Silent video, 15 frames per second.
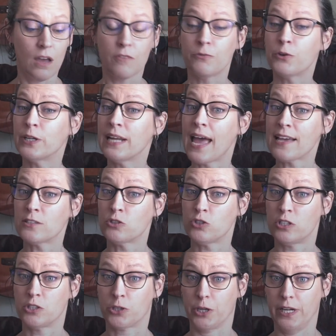For an extra
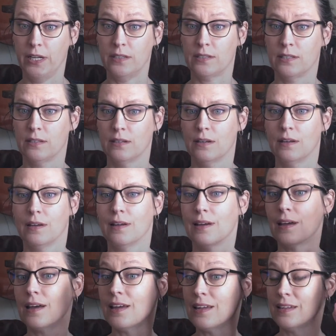treat,
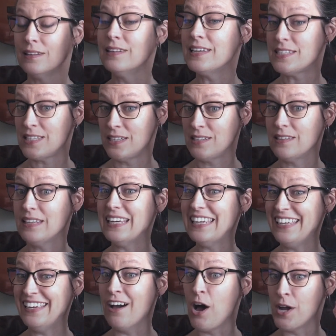listen to the
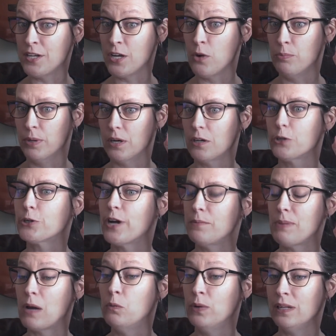e-audiobook read
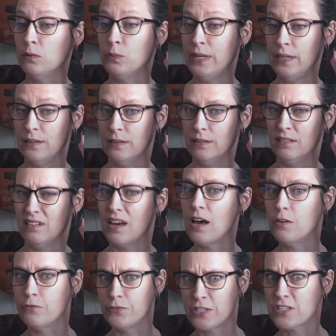by Wil Wheaton
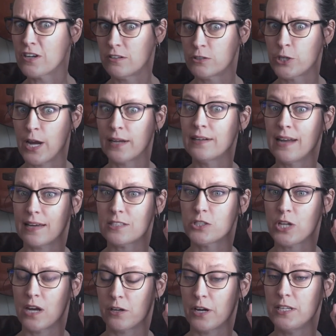of Star Trek Next
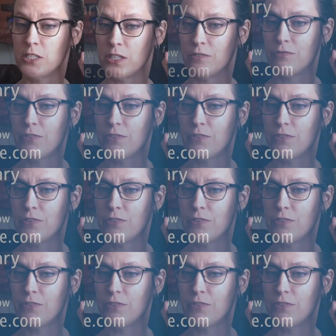Generation